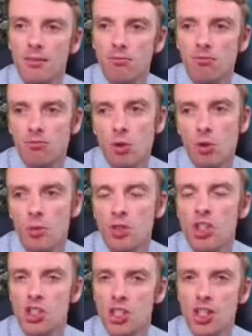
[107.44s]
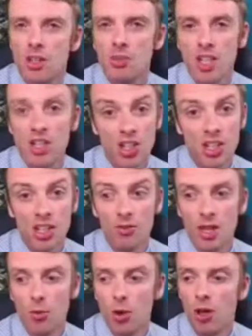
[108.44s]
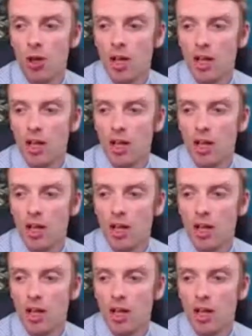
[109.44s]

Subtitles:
you're in a position that potentially, if there were,